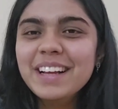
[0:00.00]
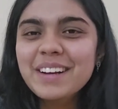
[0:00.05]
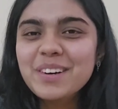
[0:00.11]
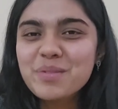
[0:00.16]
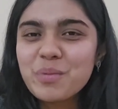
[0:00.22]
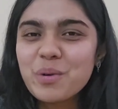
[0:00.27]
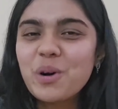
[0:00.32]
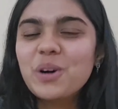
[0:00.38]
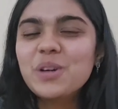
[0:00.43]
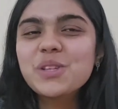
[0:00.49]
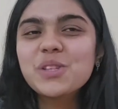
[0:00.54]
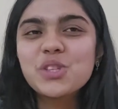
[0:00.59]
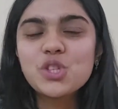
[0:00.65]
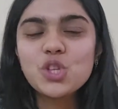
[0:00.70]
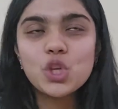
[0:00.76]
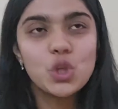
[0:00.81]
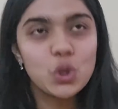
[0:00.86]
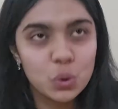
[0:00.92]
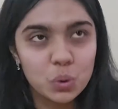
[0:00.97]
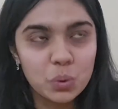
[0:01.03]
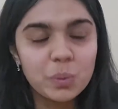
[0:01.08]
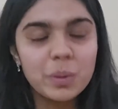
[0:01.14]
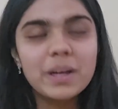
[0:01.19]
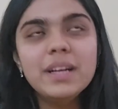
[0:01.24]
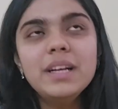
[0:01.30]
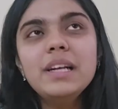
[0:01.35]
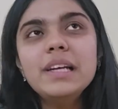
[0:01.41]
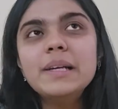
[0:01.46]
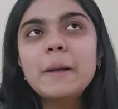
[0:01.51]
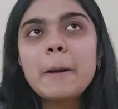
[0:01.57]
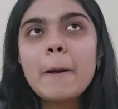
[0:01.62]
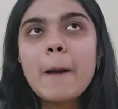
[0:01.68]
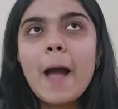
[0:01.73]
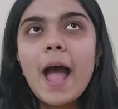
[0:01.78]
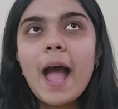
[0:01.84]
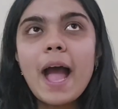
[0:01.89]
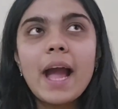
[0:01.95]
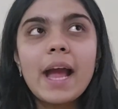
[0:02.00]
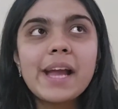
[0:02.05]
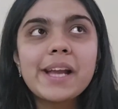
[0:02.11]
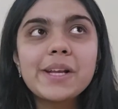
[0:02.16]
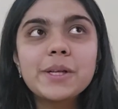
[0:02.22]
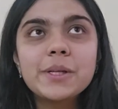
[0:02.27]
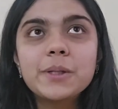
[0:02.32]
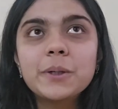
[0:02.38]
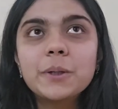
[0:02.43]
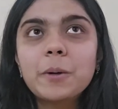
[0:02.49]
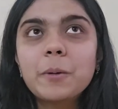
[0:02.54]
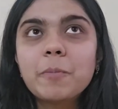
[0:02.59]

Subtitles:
was UWorld, and